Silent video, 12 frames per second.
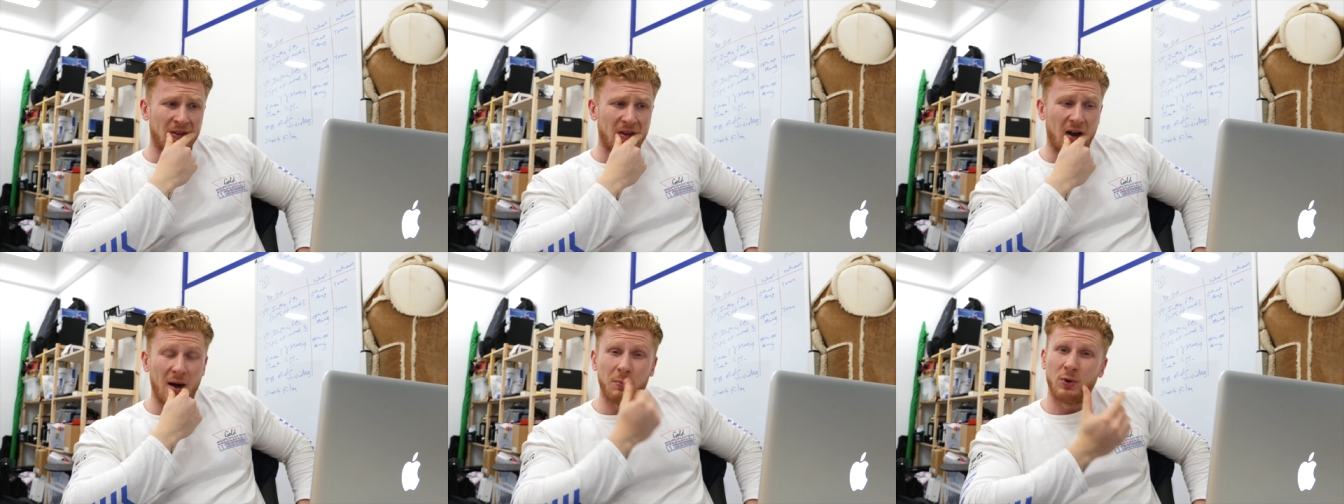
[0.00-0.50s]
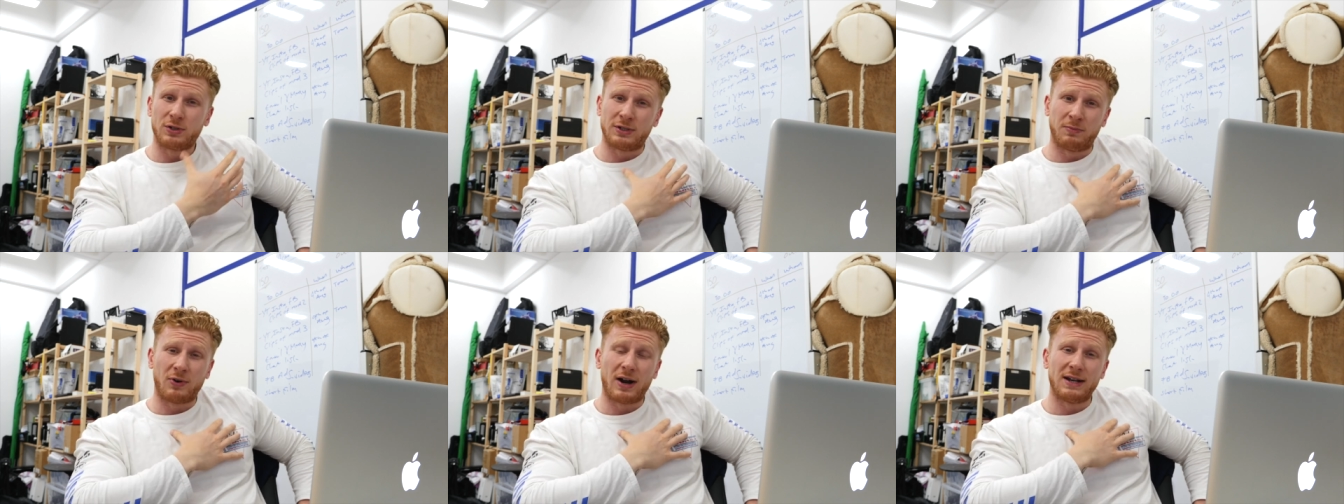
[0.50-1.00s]
I'm not
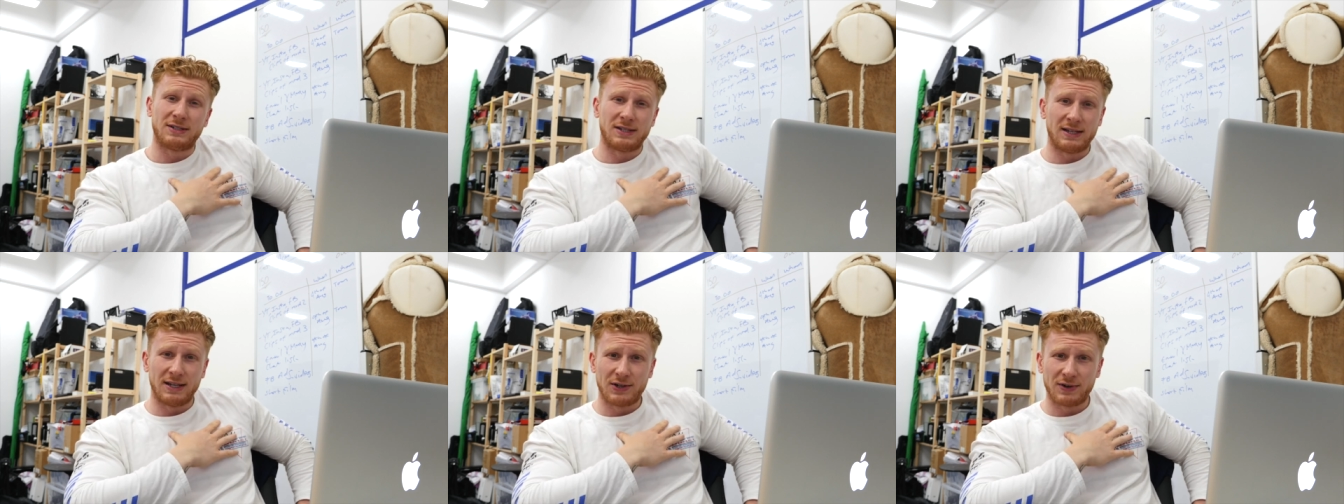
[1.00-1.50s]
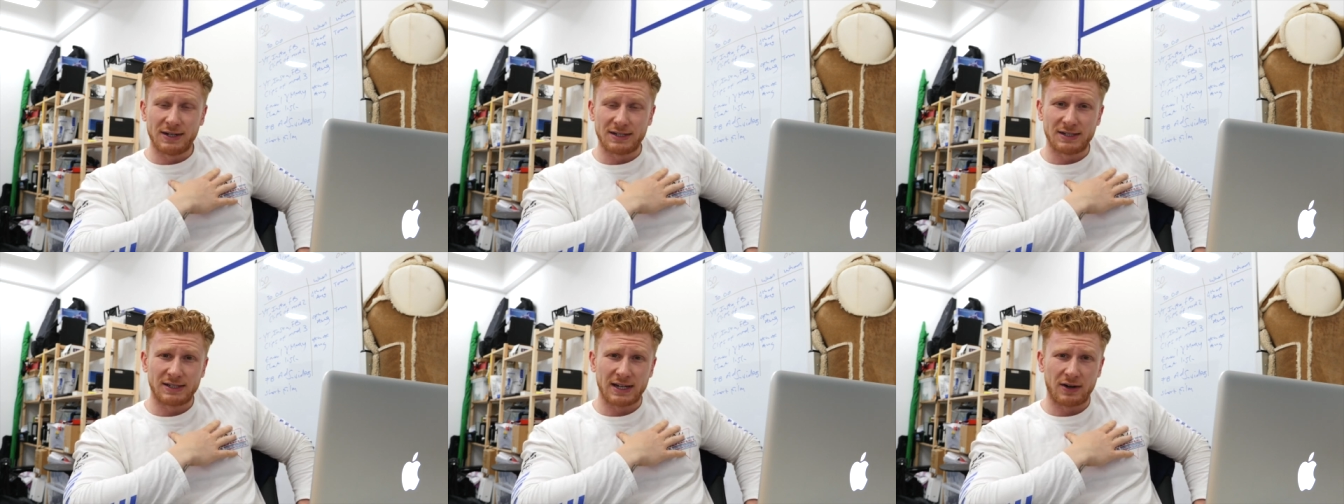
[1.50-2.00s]
surprised that the increase
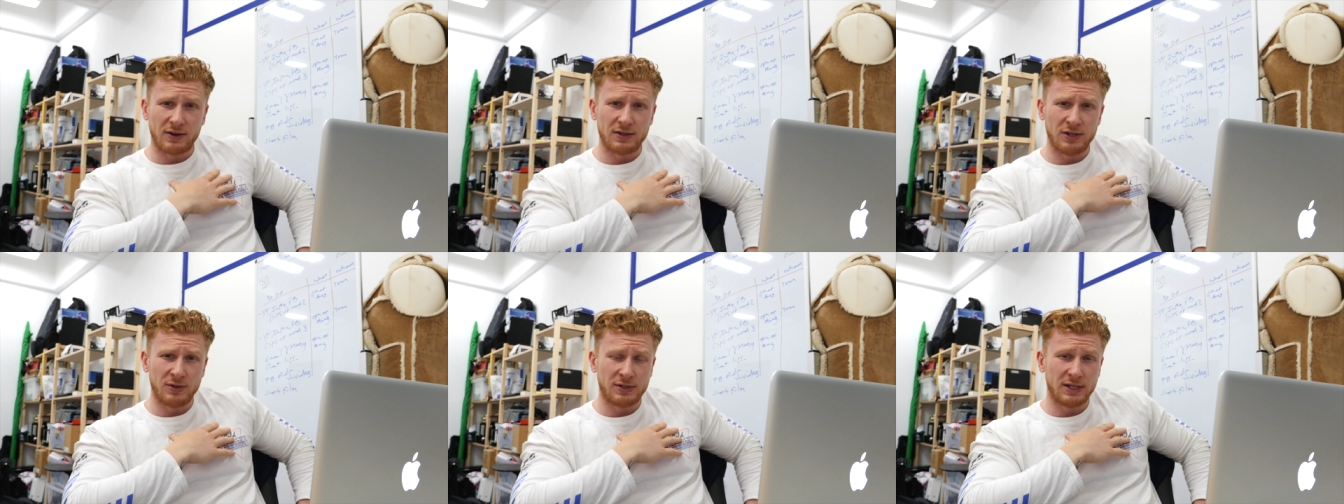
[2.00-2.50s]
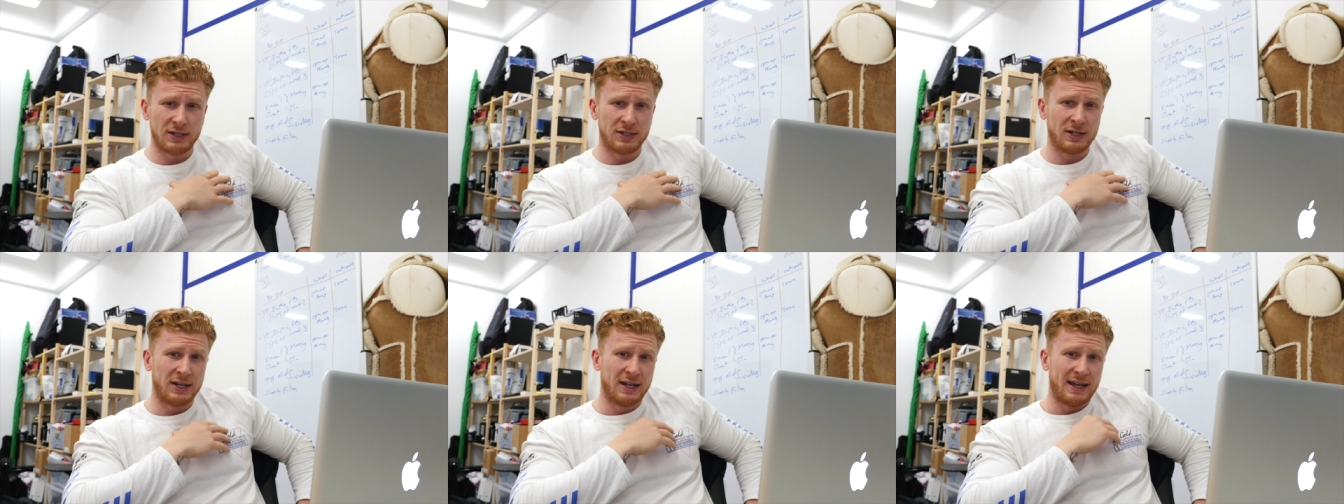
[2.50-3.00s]
in steroid usage